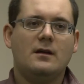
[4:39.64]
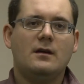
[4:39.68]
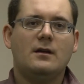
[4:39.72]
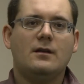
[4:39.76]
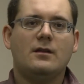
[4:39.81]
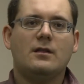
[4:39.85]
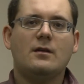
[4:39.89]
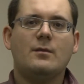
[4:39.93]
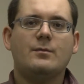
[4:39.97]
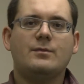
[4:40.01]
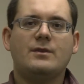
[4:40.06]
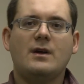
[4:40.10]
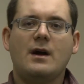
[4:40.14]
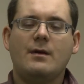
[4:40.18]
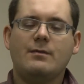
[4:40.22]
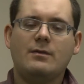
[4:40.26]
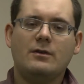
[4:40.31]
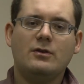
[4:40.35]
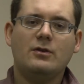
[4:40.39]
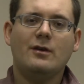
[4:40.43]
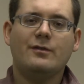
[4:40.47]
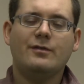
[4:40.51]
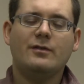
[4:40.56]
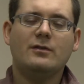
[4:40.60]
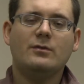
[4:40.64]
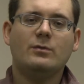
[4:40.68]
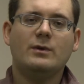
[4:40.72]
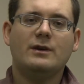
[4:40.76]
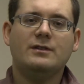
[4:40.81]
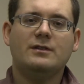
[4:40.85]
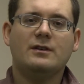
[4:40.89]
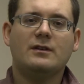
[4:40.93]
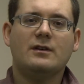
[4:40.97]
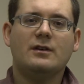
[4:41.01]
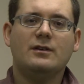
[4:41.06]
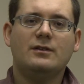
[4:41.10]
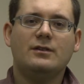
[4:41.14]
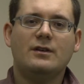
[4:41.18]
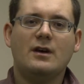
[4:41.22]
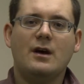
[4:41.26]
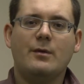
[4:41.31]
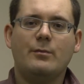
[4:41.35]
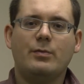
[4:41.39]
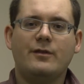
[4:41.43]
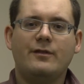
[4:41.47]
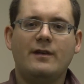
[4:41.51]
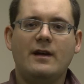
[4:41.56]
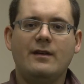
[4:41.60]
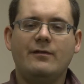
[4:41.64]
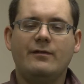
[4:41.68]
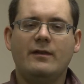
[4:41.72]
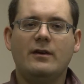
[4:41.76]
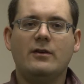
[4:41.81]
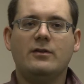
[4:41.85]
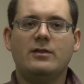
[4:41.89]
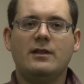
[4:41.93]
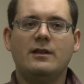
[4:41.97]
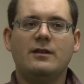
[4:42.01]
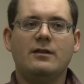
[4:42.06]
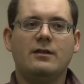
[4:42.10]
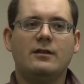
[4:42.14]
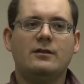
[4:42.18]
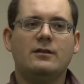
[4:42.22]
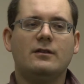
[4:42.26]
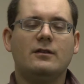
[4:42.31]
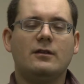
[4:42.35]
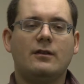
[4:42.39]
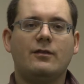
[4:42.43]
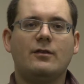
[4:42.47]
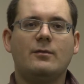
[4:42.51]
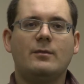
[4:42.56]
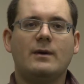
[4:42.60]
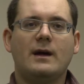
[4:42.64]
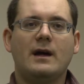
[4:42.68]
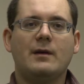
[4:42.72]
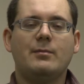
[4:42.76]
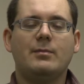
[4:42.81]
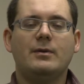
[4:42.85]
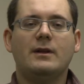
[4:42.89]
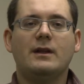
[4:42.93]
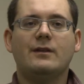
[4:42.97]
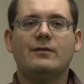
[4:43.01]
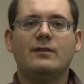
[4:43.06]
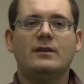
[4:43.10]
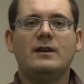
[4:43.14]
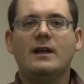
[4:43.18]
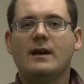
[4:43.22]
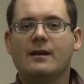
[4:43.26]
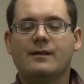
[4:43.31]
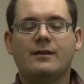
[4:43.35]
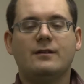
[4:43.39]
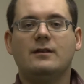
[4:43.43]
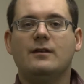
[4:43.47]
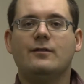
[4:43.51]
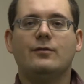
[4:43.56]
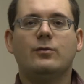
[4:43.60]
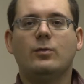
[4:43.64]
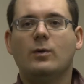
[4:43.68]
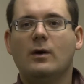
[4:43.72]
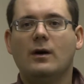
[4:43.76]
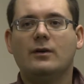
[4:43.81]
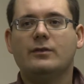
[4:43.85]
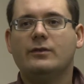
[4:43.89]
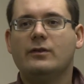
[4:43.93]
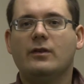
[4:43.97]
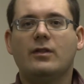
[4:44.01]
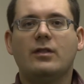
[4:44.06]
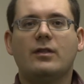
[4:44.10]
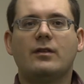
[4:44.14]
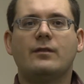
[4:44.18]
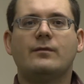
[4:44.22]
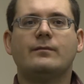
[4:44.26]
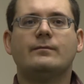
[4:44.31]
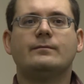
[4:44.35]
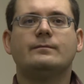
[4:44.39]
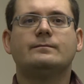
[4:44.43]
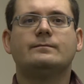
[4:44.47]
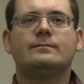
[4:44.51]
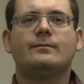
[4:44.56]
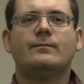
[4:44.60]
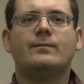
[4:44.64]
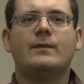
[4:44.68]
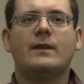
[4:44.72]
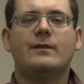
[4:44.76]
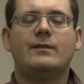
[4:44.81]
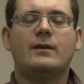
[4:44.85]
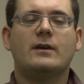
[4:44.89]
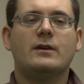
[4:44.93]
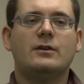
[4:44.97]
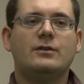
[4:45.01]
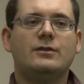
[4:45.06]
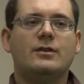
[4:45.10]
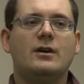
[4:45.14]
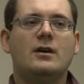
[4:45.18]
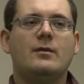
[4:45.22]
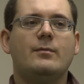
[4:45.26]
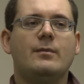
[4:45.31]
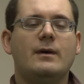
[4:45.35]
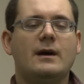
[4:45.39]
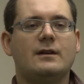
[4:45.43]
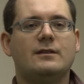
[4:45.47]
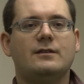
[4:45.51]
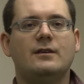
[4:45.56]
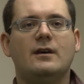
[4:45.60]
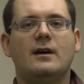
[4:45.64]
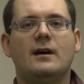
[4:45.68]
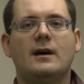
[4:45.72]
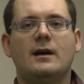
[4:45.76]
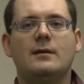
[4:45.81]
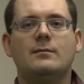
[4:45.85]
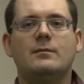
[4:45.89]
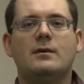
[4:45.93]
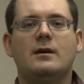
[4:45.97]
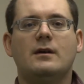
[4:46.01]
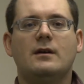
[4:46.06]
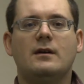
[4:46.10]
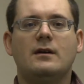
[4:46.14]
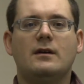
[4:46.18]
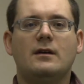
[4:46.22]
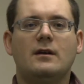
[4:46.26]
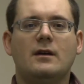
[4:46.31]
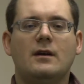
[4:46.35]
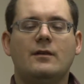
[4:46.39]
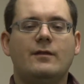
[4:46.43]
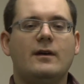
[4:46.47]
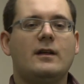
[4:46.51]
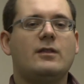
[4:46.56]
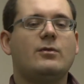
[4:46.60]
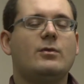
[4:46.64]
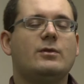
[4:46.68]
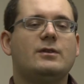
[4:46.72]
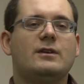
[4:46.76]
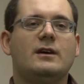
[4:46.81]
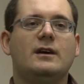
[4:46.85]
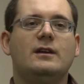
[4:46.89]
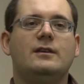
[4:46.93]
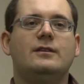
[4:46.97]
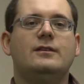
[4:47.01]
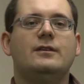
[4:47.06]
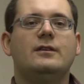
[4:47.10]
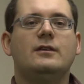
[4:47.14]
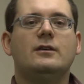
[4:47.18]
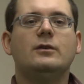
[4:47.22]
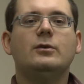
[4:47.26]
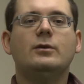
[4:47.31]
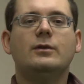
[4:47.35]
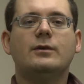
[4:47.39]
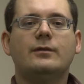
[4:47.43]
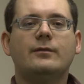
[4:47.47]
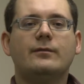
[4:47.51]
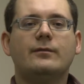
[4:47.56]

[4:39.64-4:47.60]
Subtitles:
Sometimes I do often wish I could prevent those incidents from happening, the negative ones. If I could turn back time, that's what I'd do.